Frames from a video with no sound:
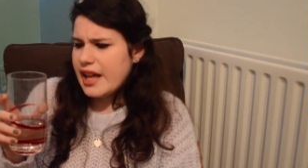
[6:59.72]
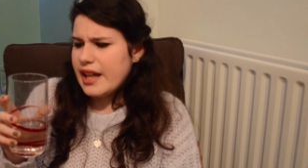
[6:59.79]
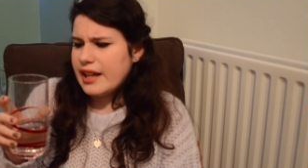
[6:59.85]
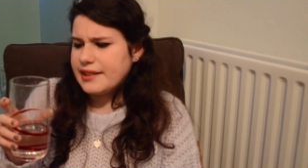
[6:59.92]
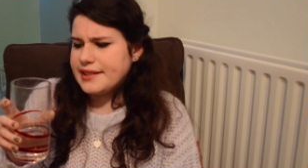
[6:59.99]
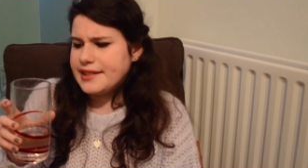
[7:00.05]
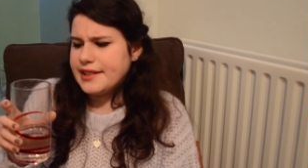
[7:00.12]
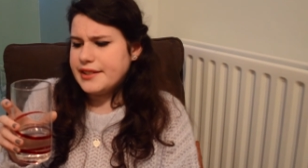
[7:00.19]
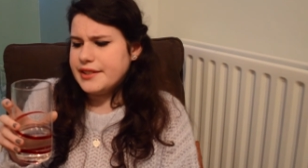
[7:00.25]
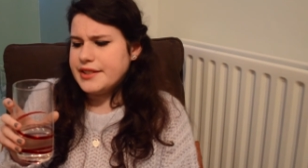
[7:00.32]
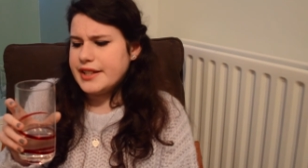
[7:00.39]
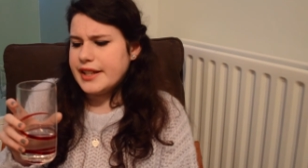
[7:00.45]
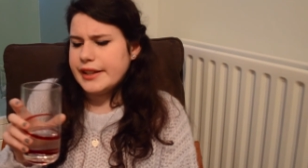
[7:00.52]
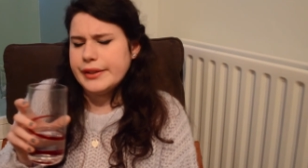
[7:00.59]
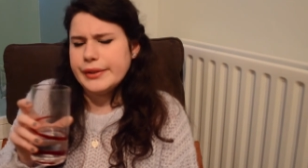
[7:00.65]
I'll oh, cheers
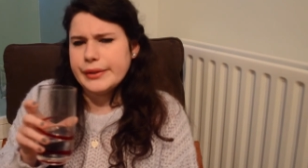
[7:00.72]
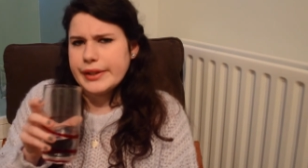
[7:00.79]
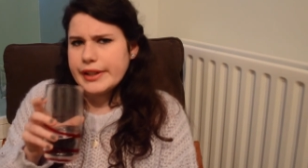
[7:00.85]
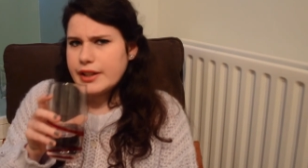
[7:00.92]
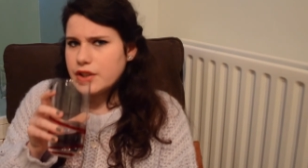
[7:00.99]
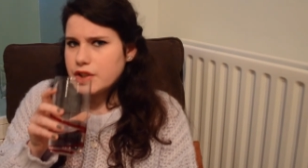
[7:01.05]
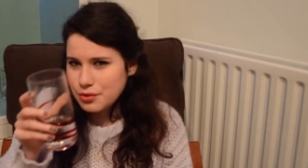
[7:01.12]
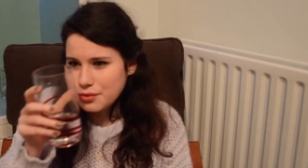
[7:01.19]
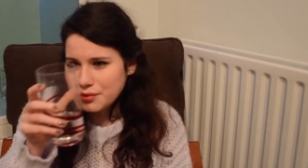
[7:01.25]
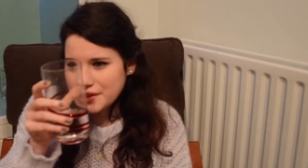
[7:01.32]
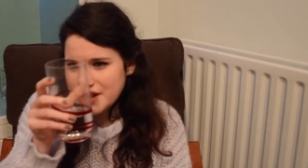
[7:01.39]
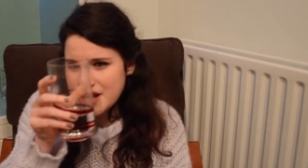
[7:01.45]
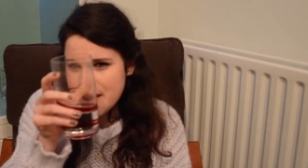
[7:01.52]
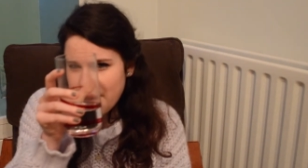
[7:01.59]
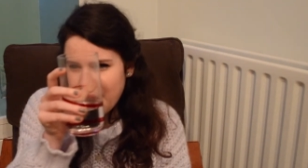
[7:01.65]
you. Who cares? You can
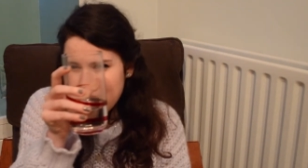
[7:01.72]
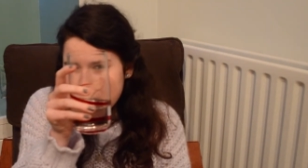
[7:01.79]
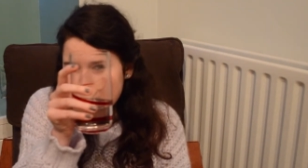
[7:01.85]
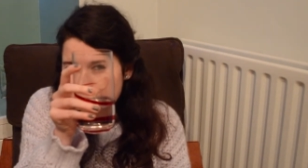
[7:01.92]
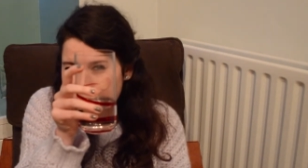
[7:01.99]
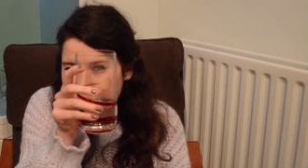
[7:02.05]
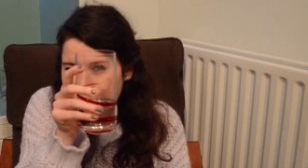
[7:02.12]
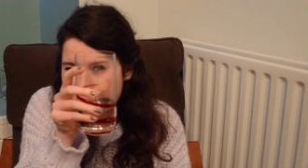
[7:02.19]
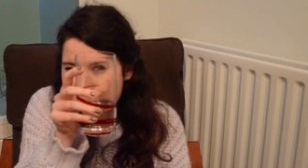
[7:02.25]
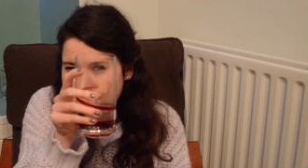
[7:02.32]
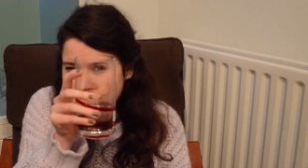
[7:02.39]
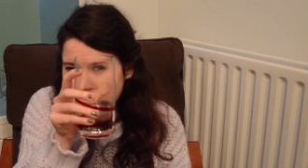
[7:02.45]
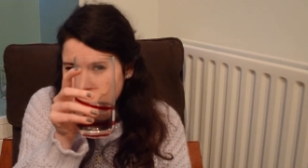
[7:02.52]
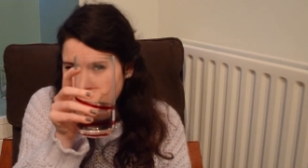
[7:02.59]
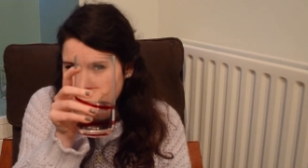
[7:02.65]
see right through the
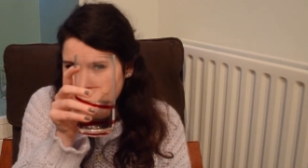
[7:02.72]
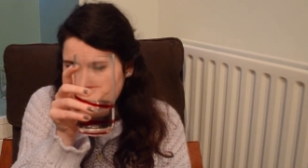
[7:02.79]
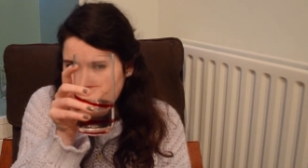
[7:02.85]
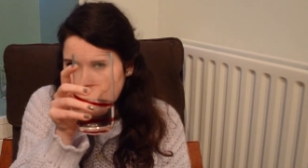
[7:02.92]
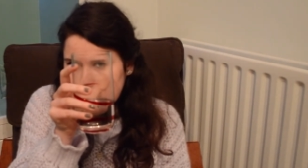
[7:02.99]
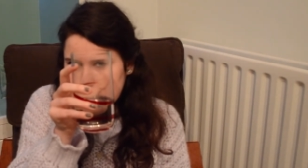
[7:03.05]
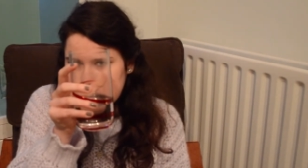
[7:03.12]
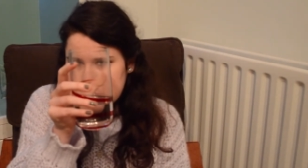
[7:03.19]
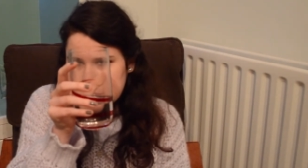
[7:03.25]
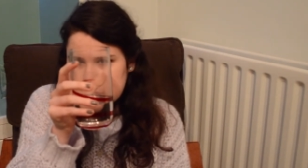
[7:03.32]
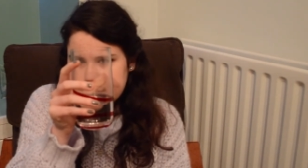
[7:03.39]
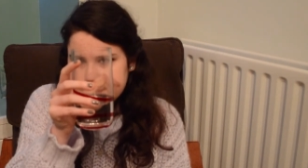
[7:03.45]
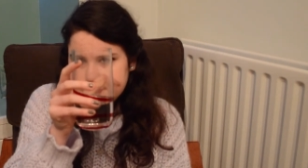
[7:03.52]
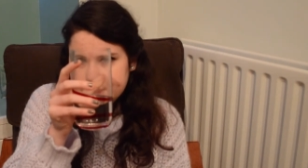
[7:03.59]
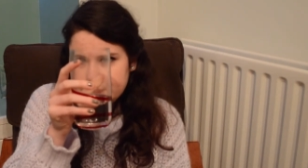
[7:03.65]
glass.
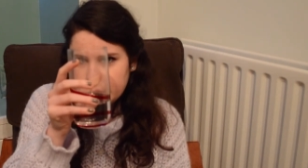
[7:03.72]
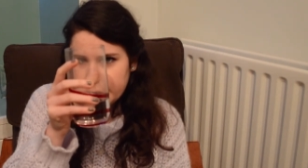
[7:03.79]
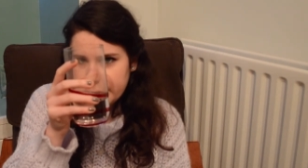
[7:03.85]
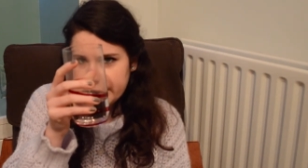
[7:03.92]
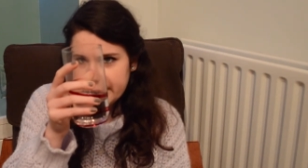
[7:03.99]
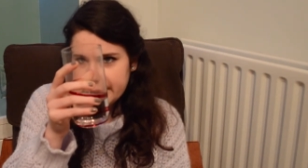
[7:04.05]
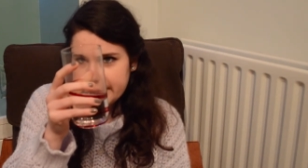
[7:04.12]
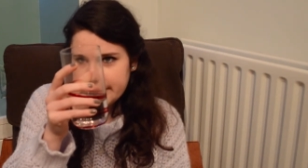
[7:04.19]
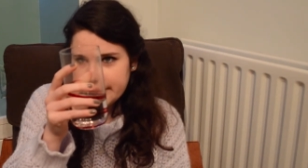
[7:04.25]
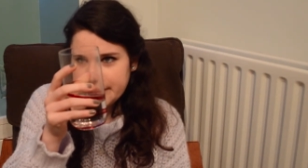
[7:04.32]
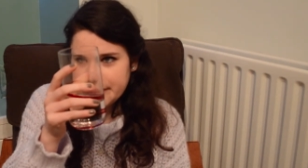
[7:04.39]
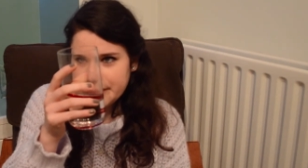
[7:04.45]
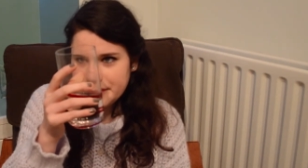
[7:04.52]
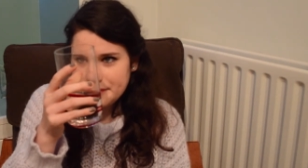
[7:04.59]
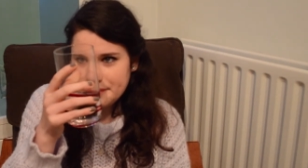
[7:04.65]
Or
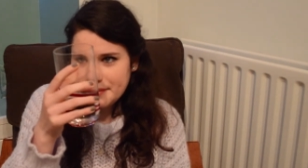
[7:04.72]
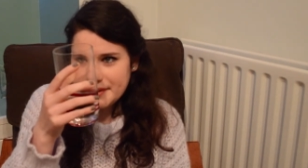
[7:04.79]
not,